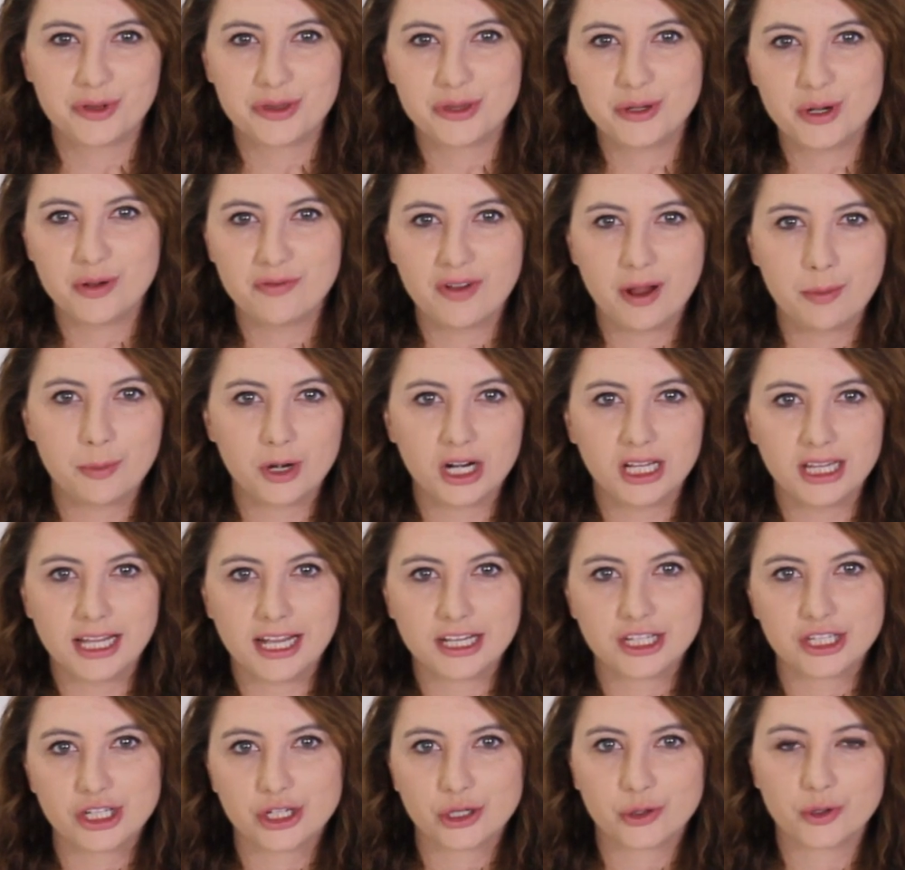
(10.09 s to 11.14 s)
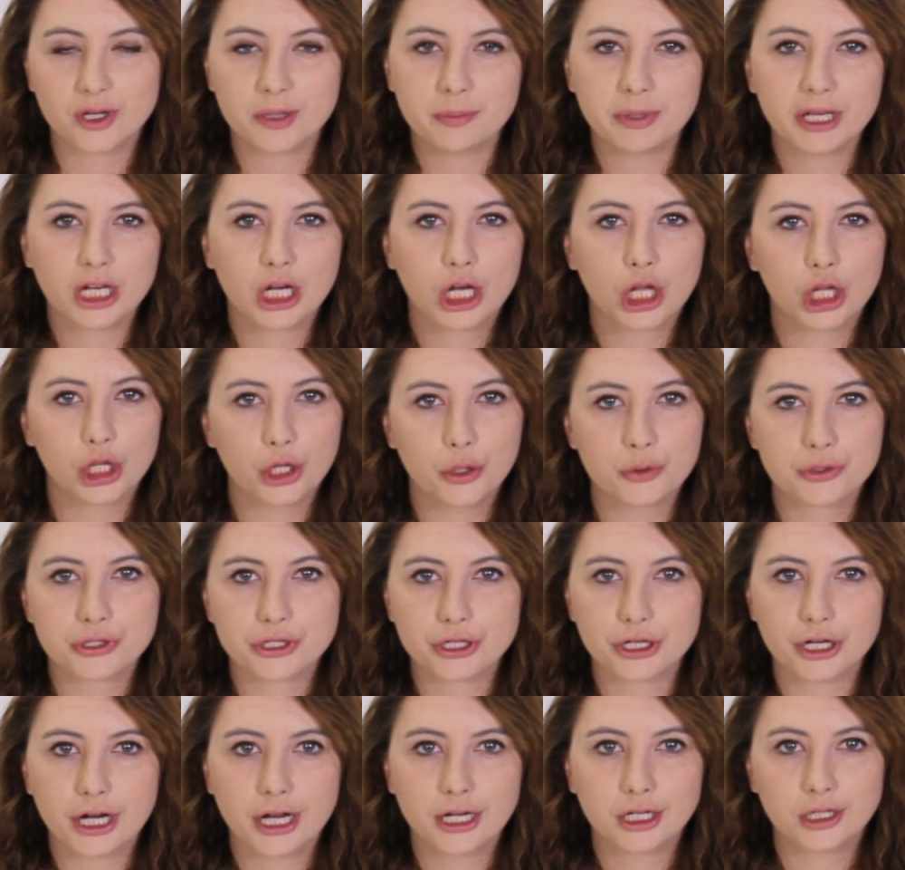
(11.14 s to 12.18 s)
With the November election creeping
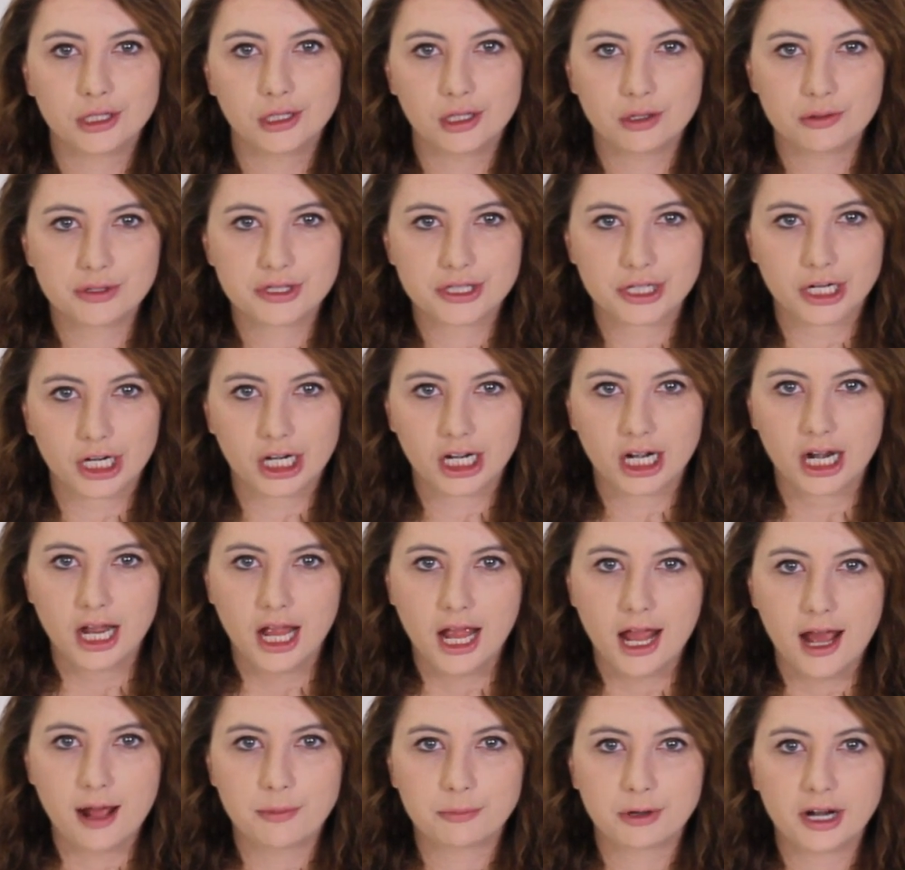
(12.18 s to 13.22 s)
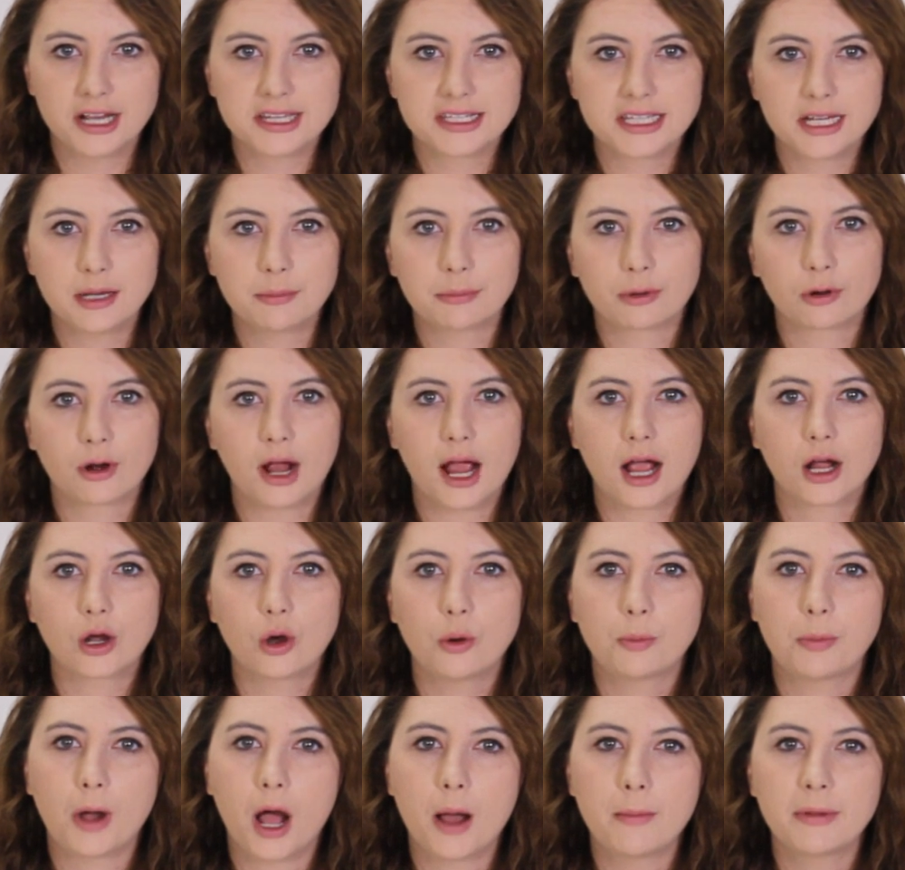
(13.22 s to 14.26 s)
closer and closer and President Barack
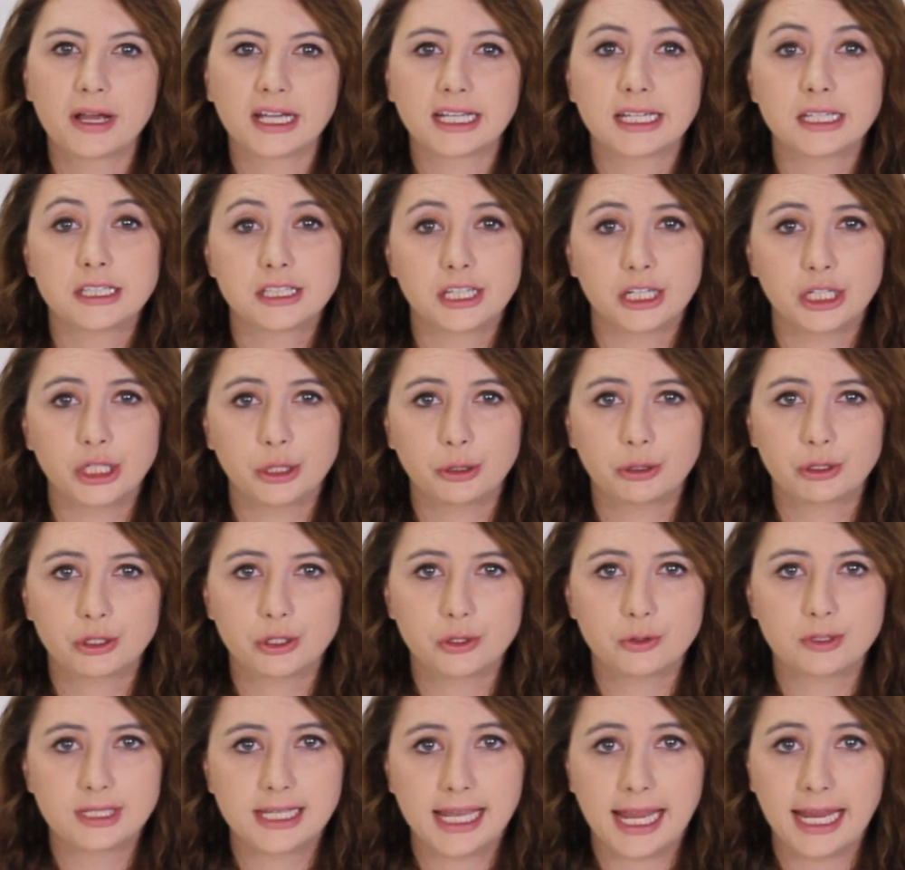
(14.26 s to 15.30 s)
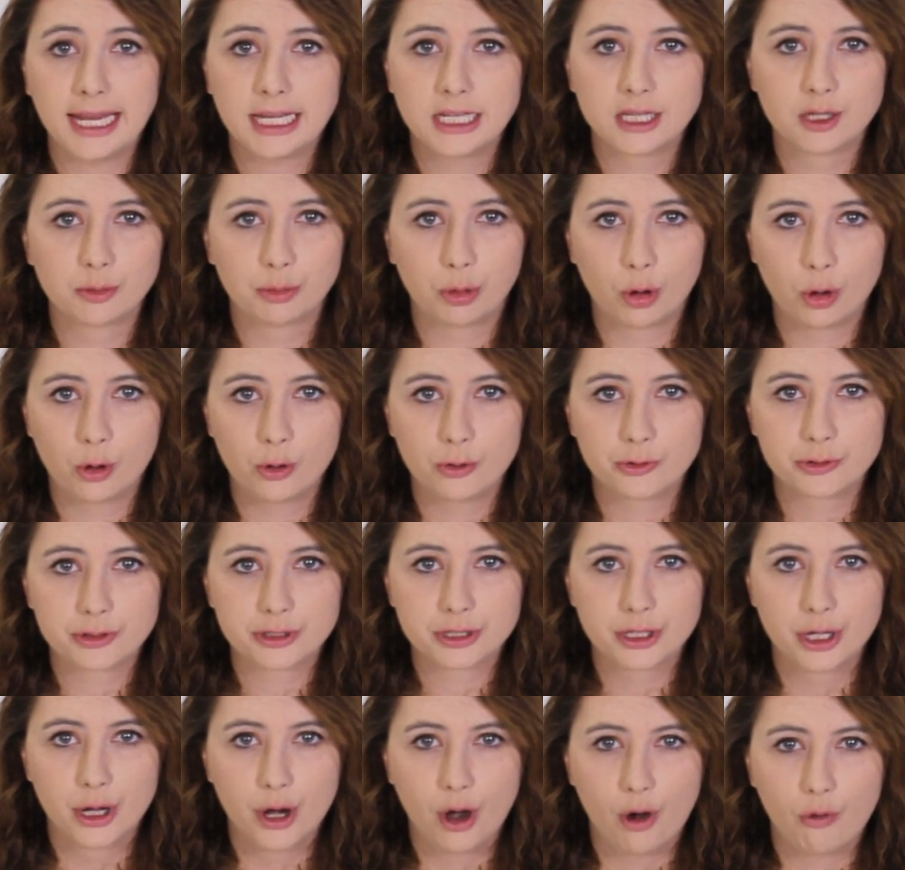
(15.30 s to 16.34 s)
Obama continuing to gain in the
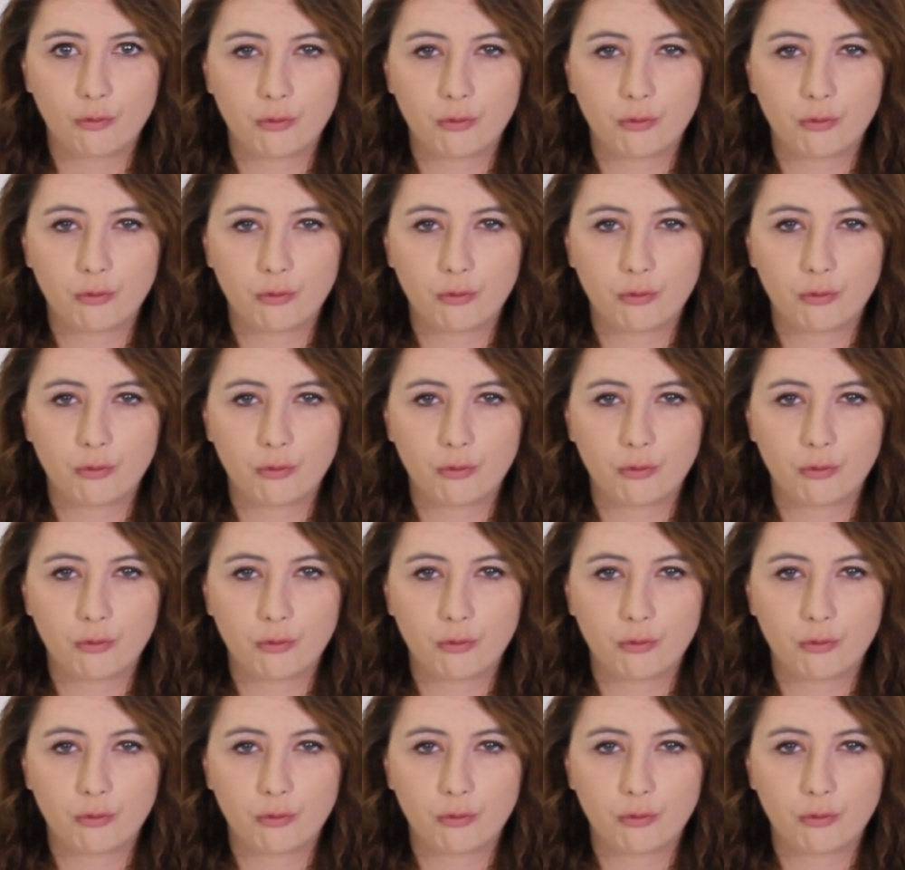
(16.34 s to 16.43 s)
polls,